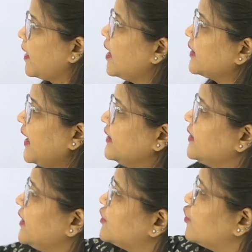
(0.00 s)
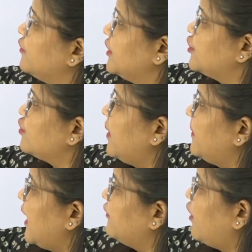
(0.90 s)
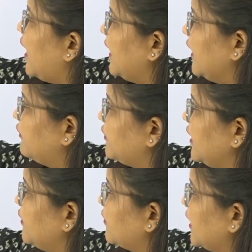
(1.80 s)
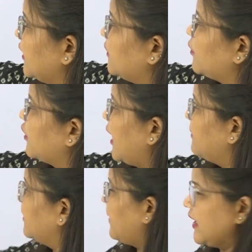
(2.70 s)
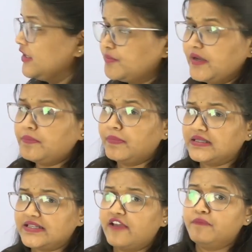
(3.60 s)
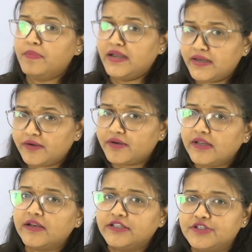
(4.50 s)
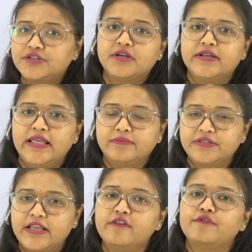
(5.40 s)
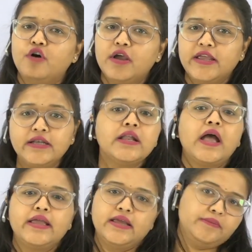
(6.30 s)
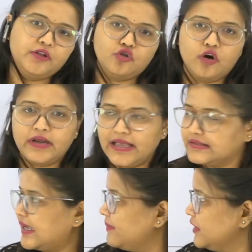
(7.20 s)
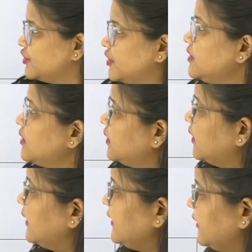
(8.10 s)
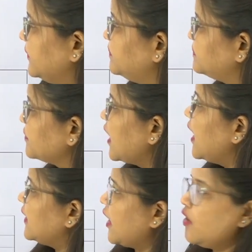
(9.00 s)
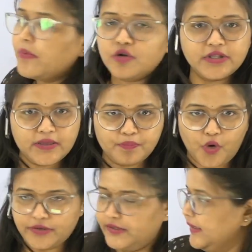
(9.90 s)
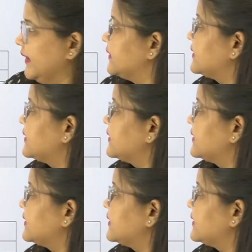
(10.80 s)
Candidates who wish to apply for IIFT Integrated Program in Management must have mandatory registered themselves in IIM Indore, as I mentioned earlier. Now, about the important dates.